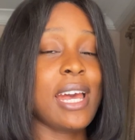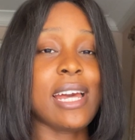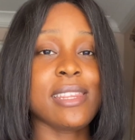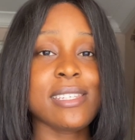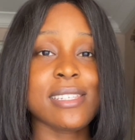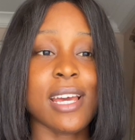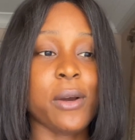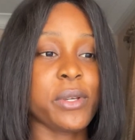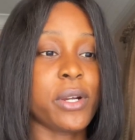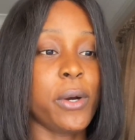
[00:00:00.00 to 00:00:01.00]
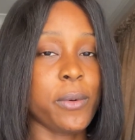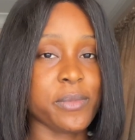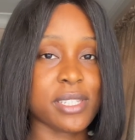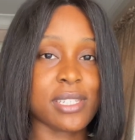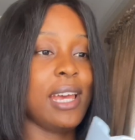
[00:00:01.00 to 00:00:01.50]
And this is how it
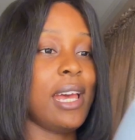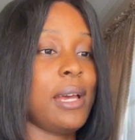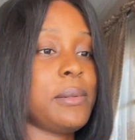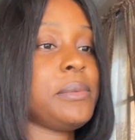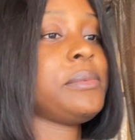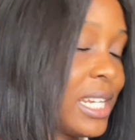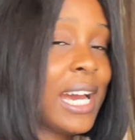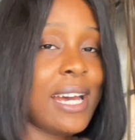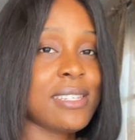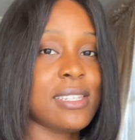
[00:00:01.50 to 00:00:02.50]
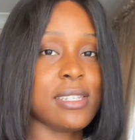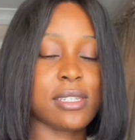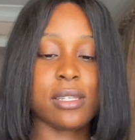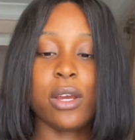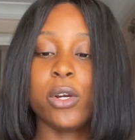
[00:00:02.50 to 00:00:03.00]
comes. It has this
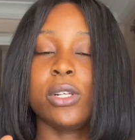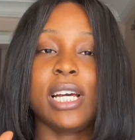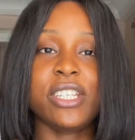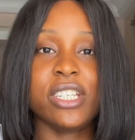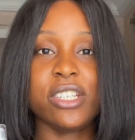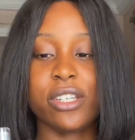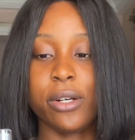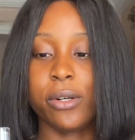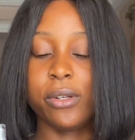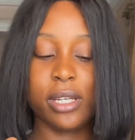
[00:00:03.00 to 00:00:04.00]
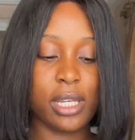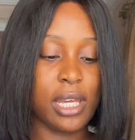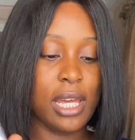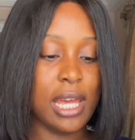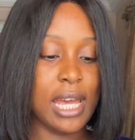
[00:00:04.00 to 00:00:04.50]
collagen gel,
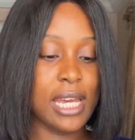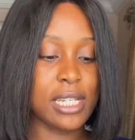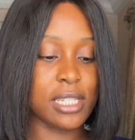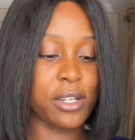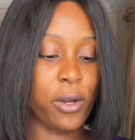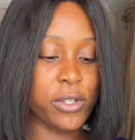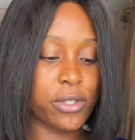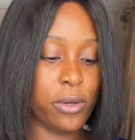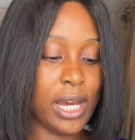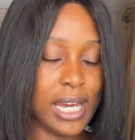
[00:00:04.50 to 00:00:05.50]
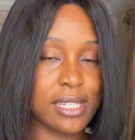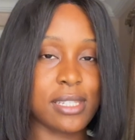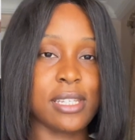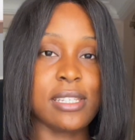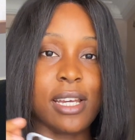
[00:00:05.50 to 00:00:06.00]
and it also has
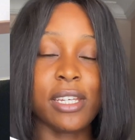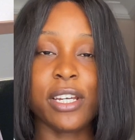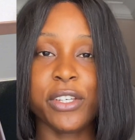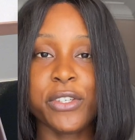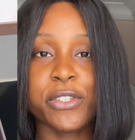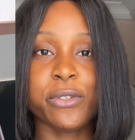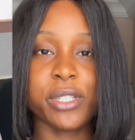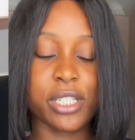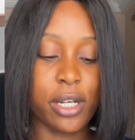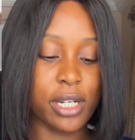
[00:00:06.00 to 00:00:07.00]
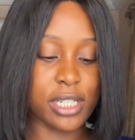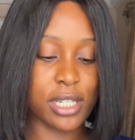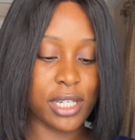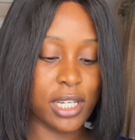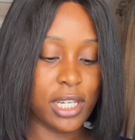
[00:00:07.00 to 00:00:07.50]
this that you can use to recharge.
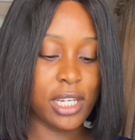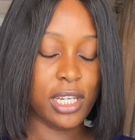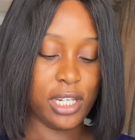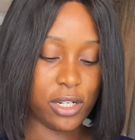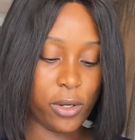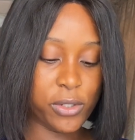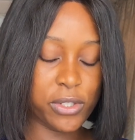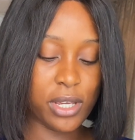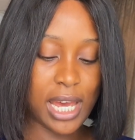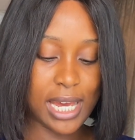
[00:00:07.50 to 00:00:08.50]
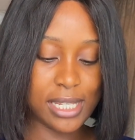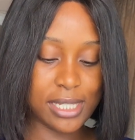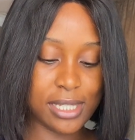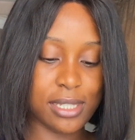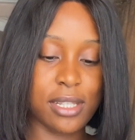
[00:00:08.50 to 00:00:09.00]
It also has
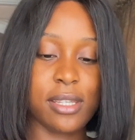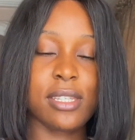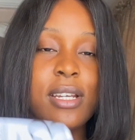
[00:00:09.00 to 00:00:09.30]
this